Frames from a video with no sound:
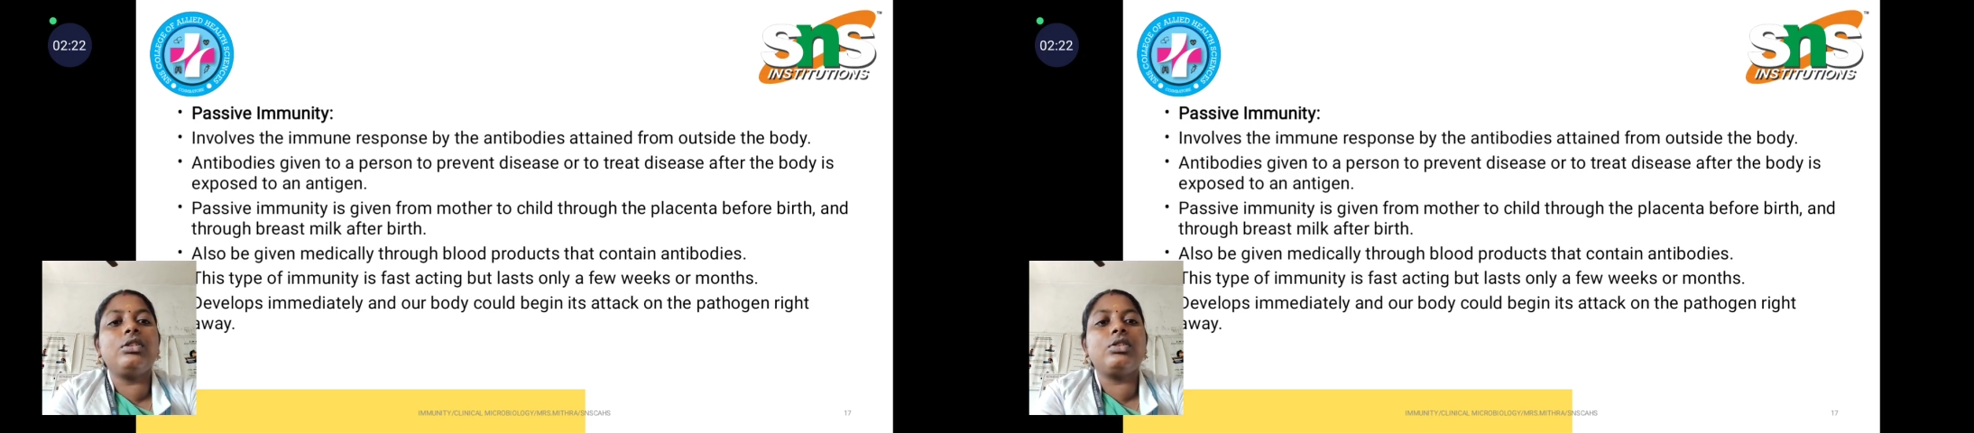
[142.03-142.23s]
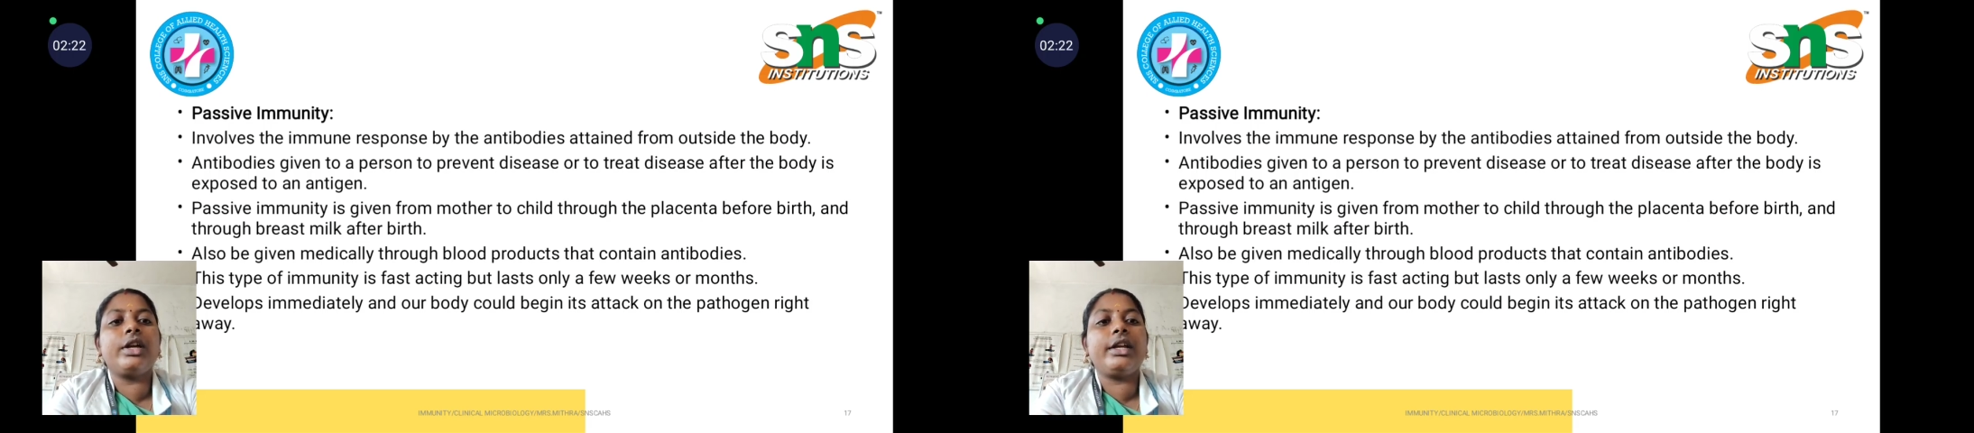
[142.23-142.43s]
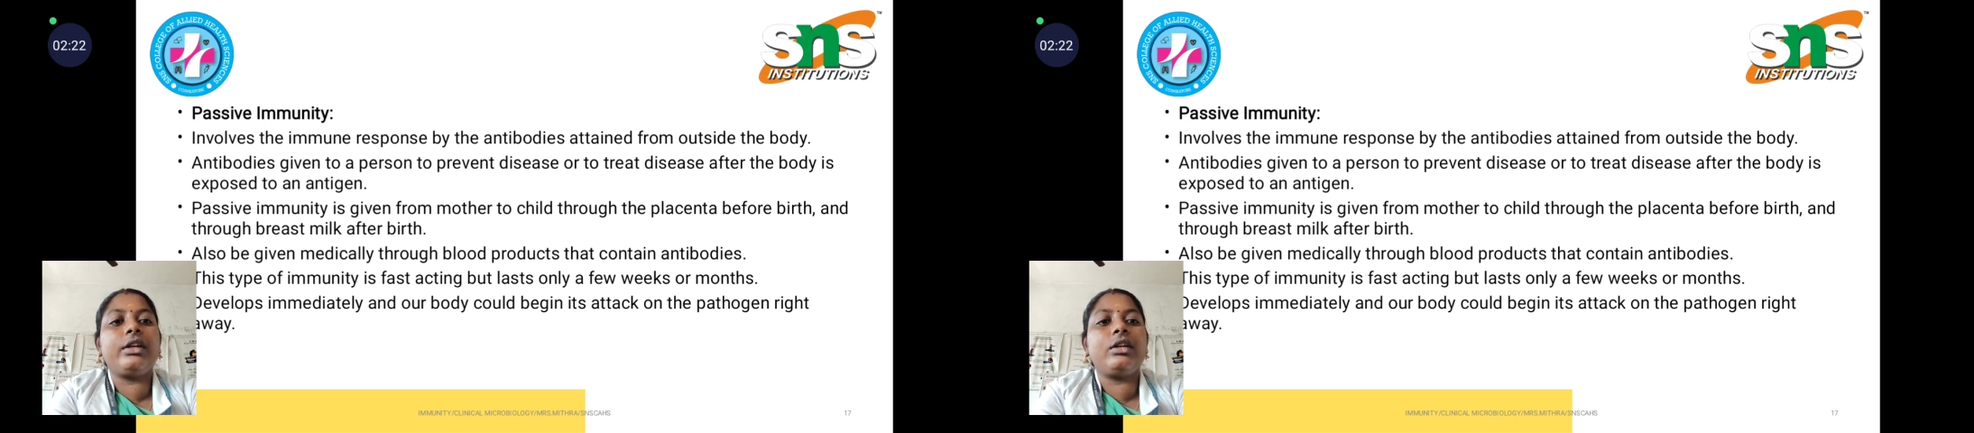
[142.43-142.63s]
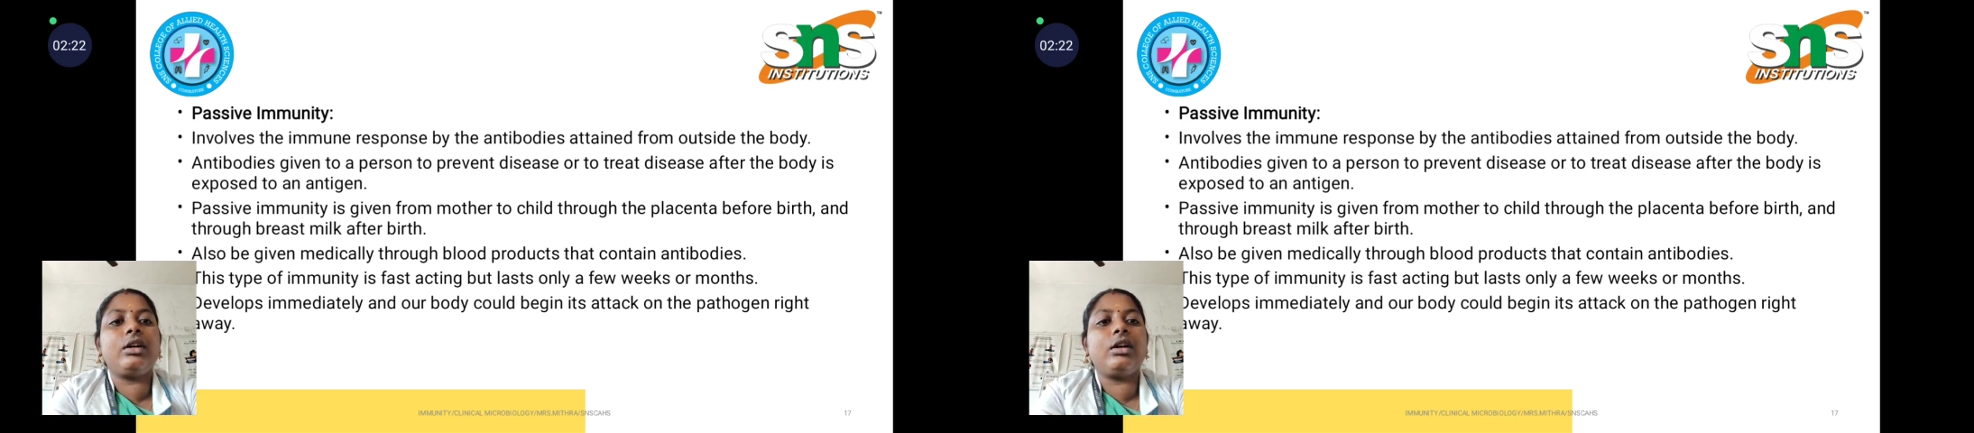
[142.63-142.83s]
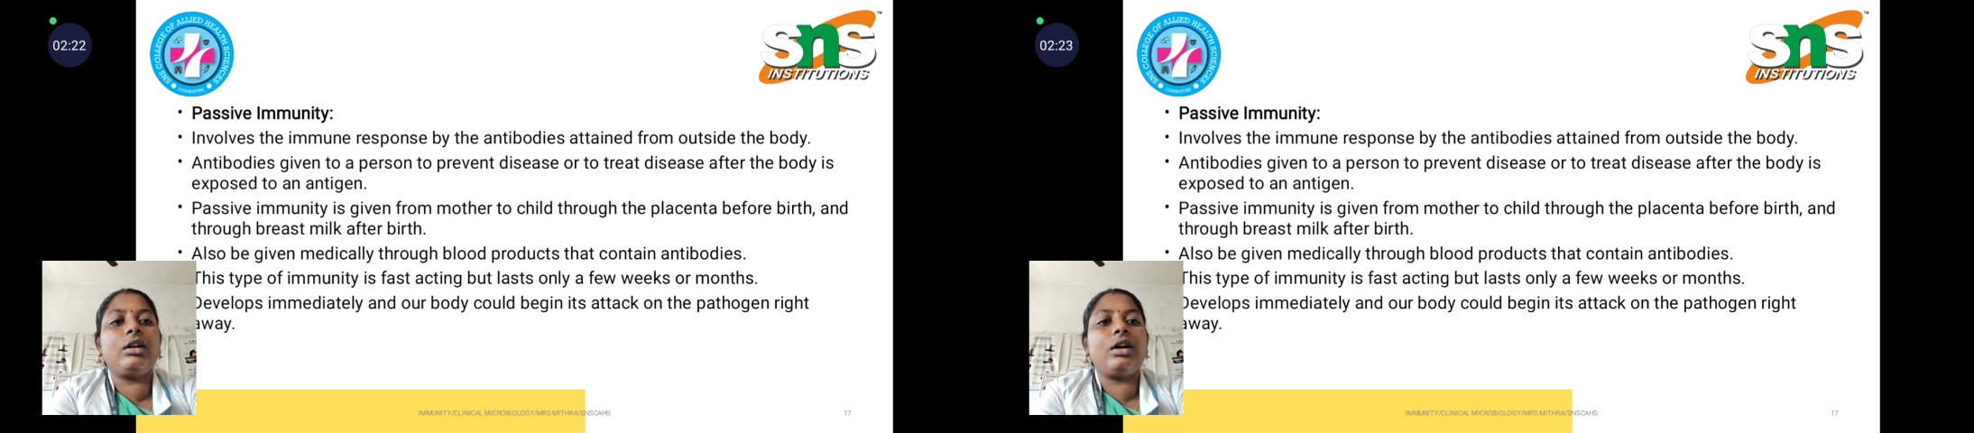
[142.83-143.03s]
So it
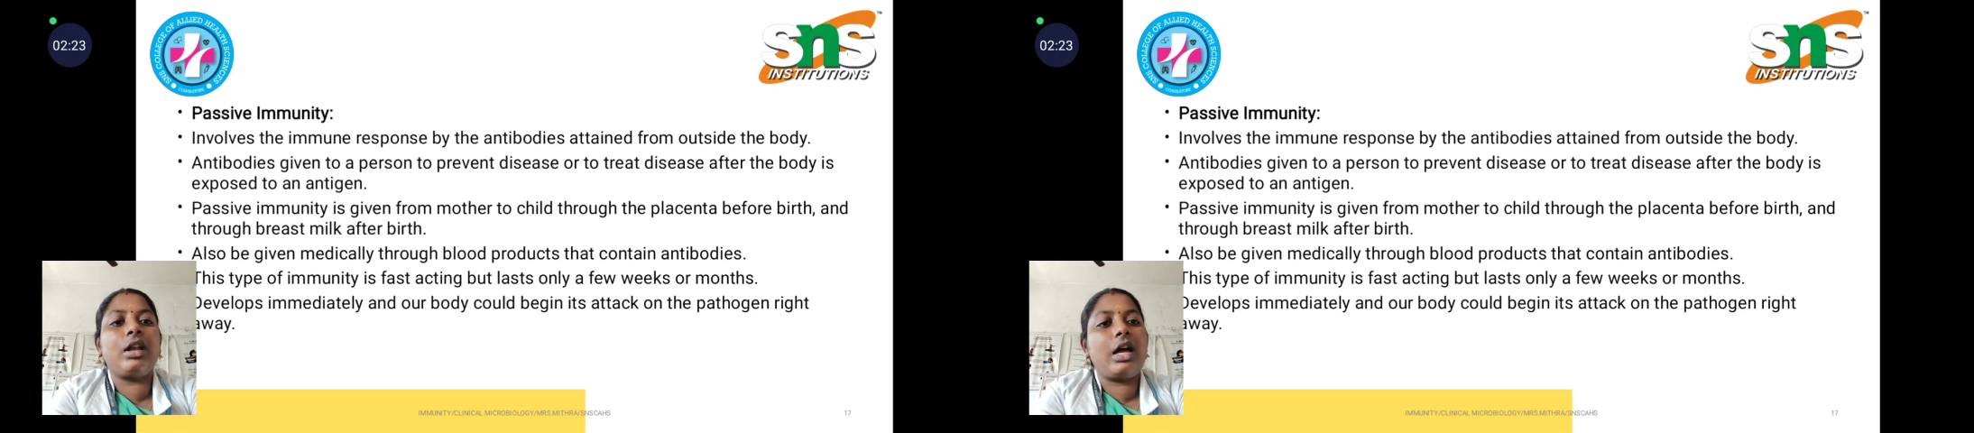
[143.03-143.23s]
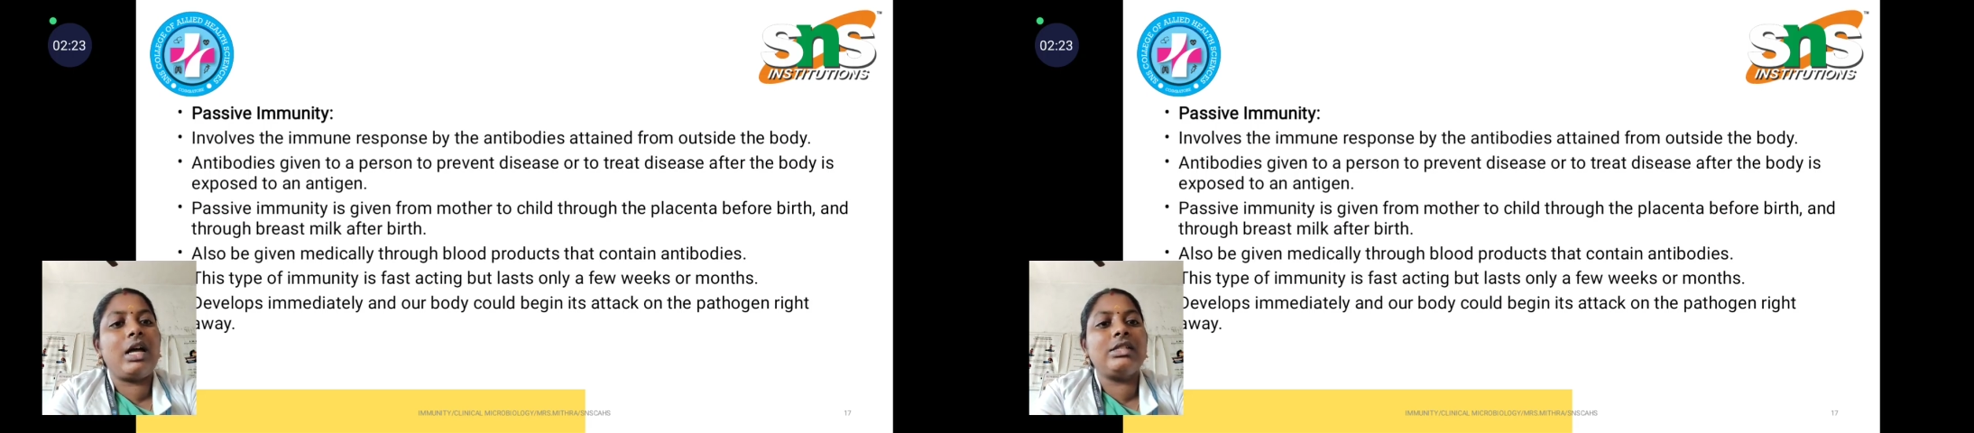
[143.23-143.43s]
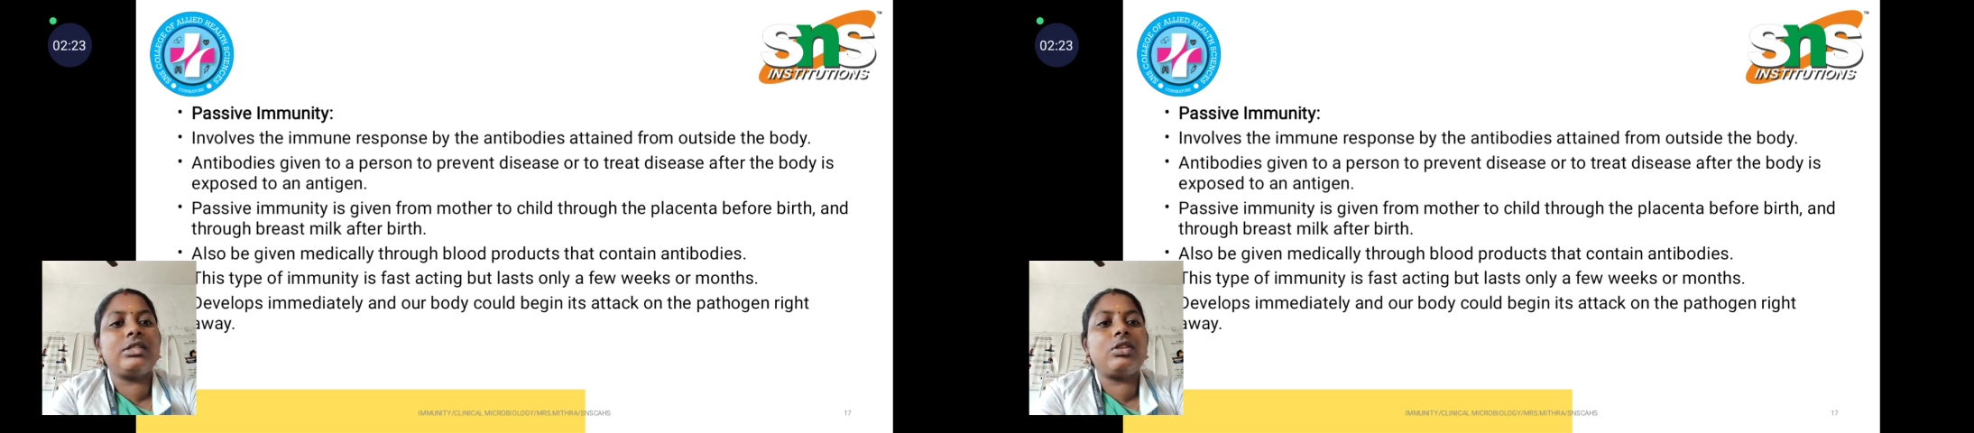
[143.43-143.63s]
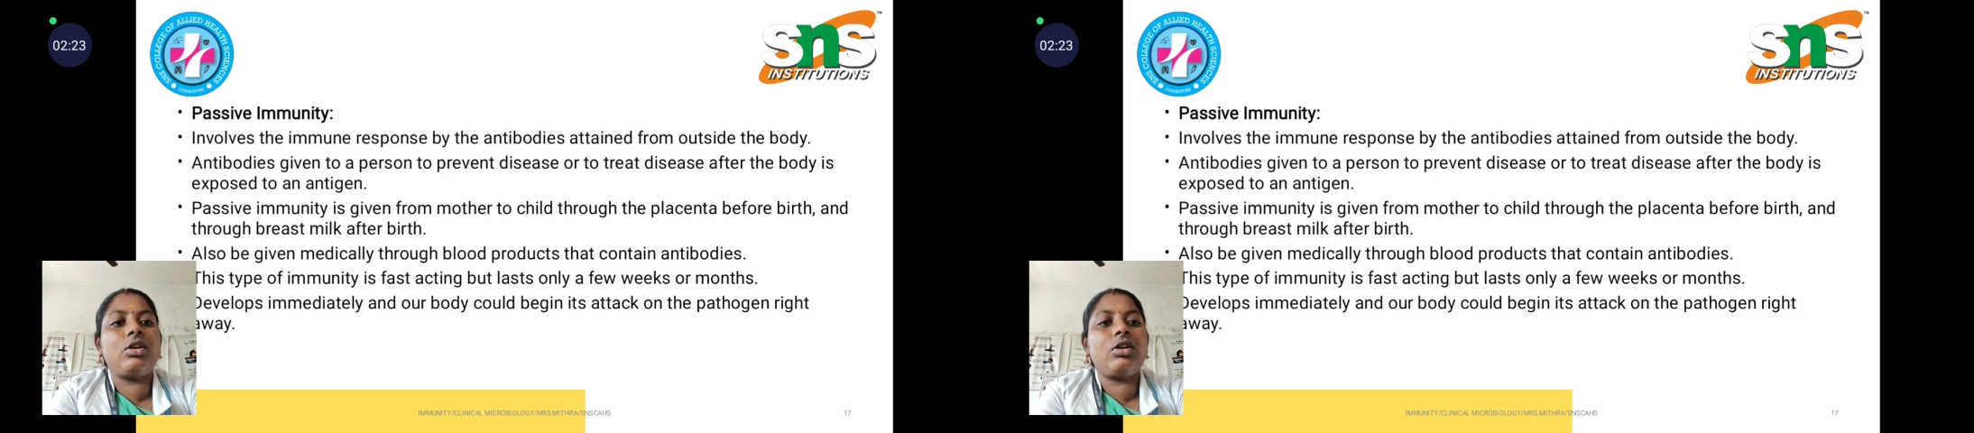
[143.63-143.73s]
lasts